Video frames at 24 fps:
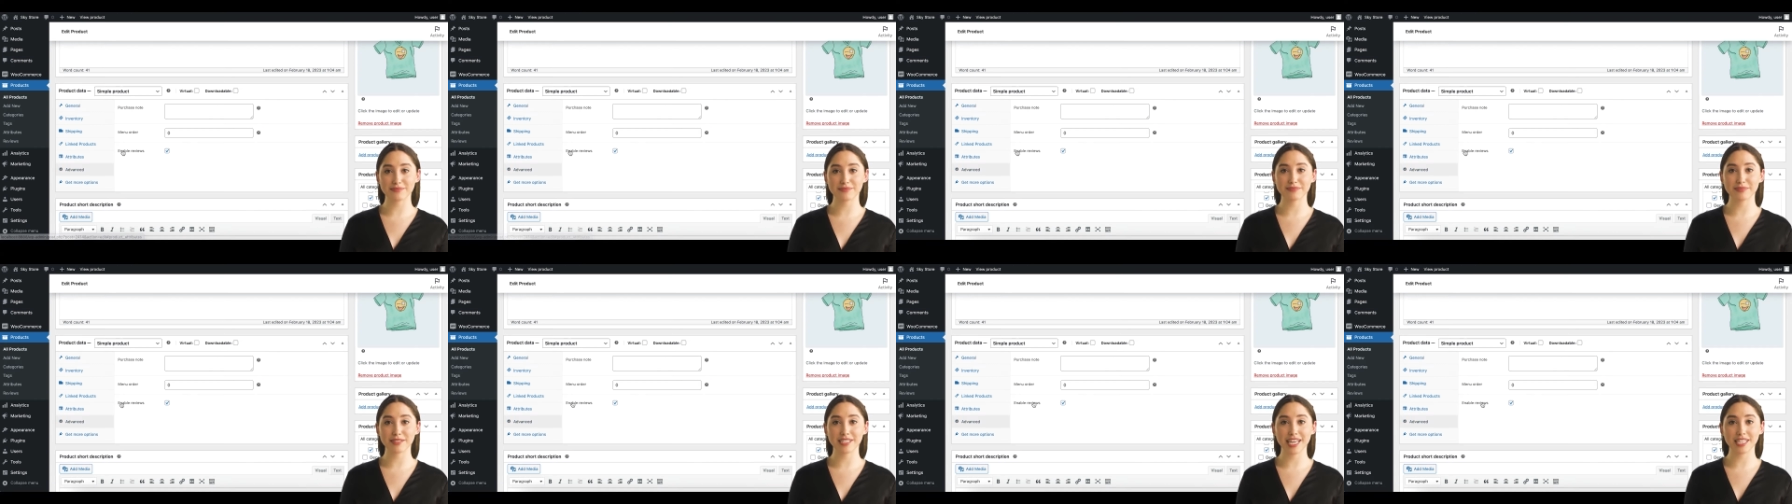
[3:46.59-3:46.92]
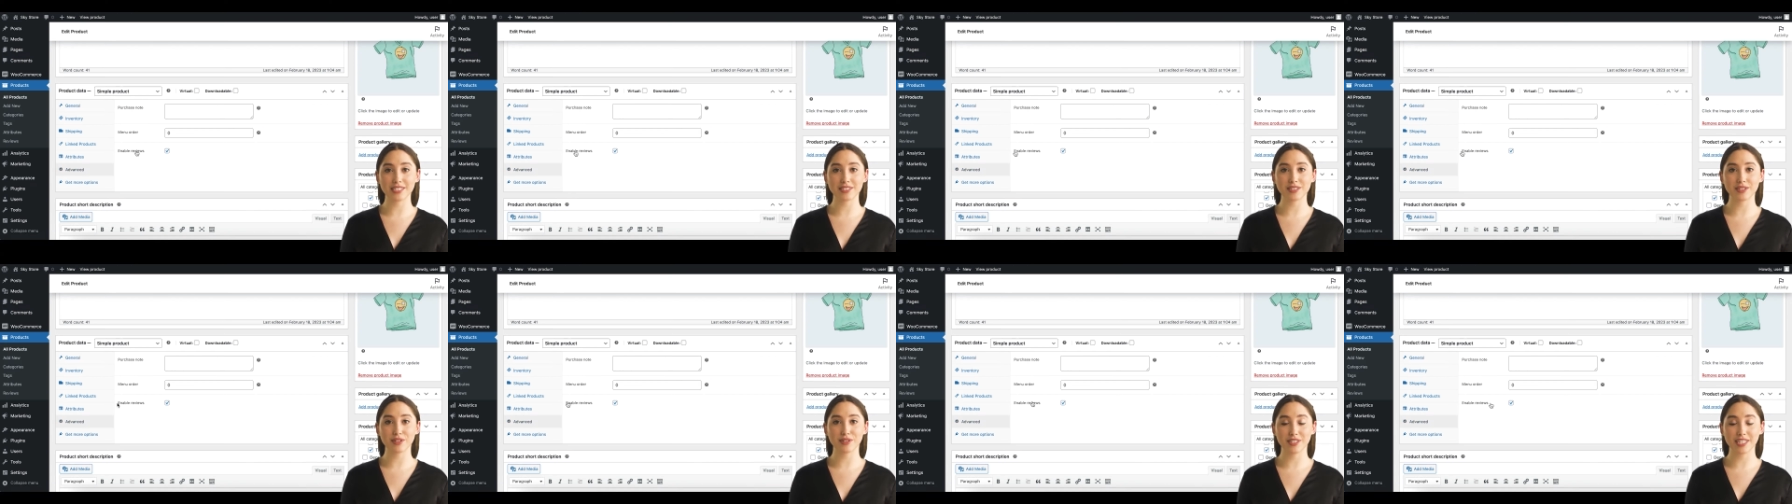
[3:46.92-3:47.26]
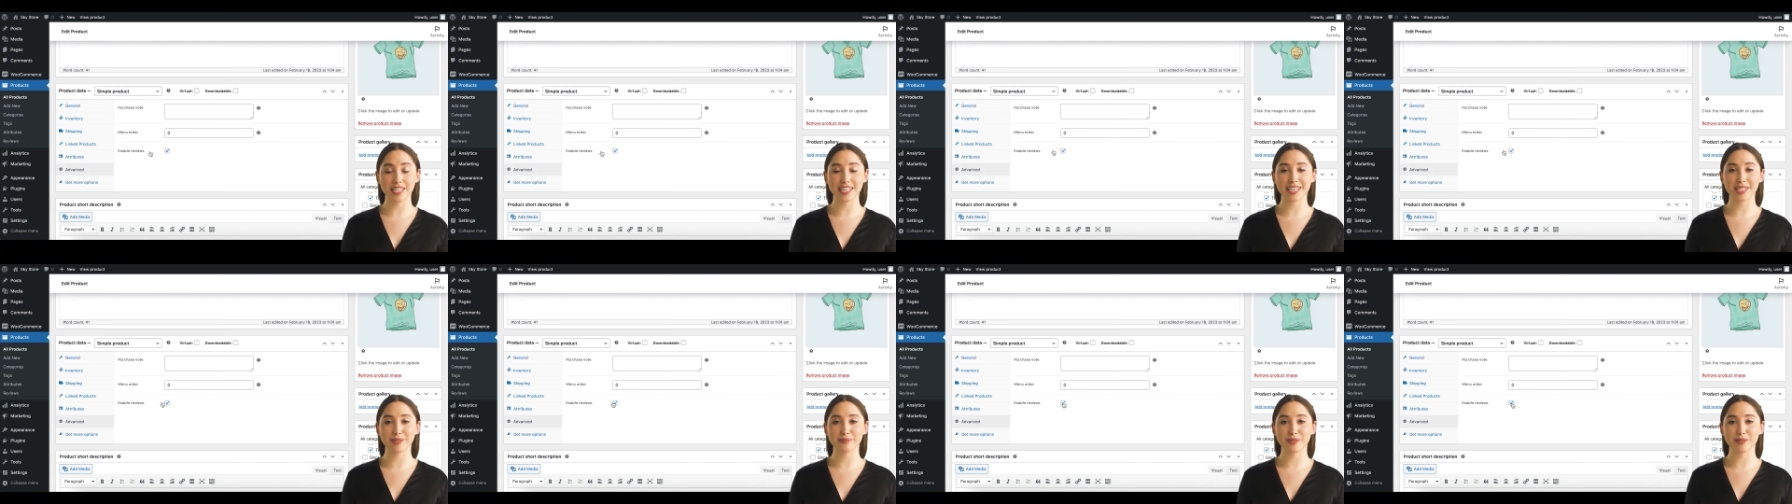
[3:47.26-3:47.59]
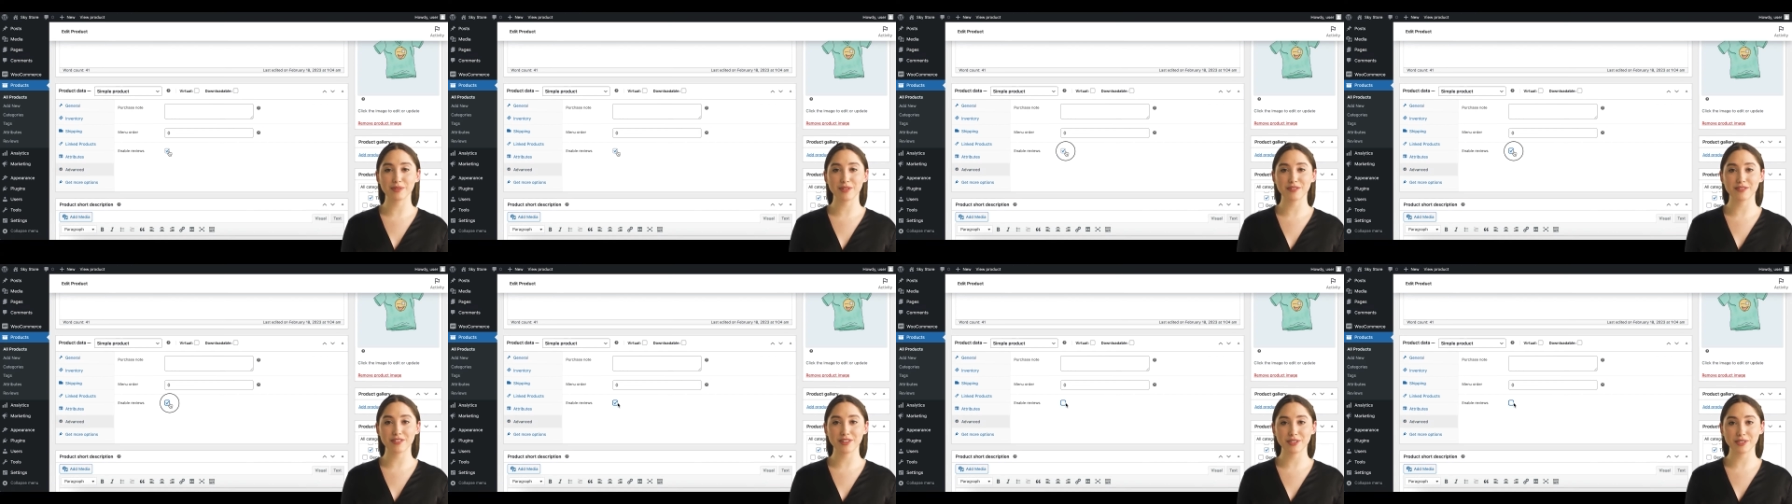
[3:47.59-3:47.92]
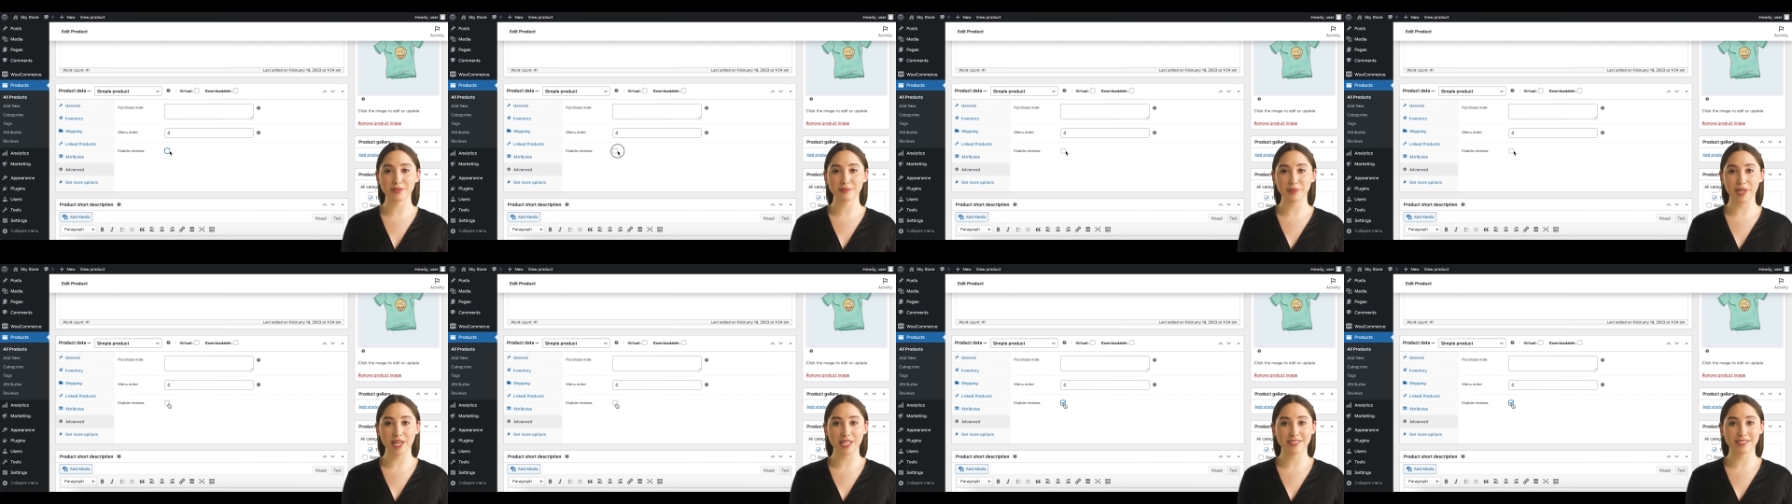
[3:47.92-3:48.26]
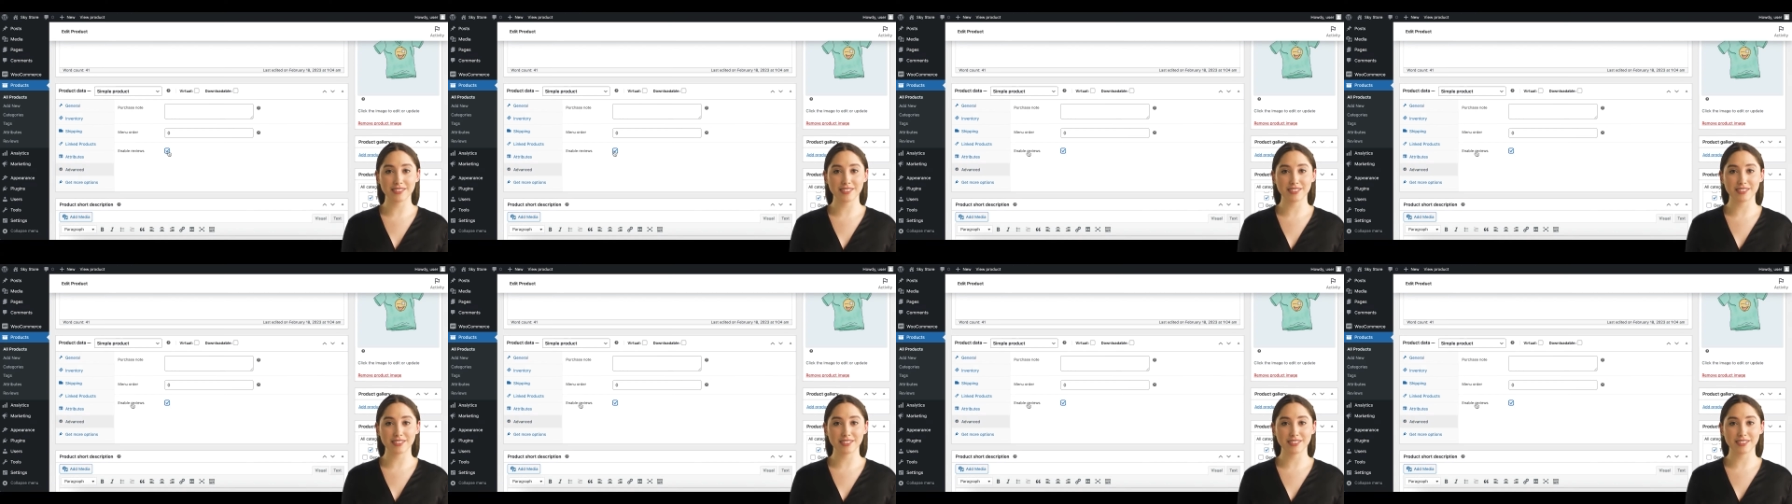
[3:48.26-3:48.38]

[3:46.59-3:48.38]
Make sure the enable reviews box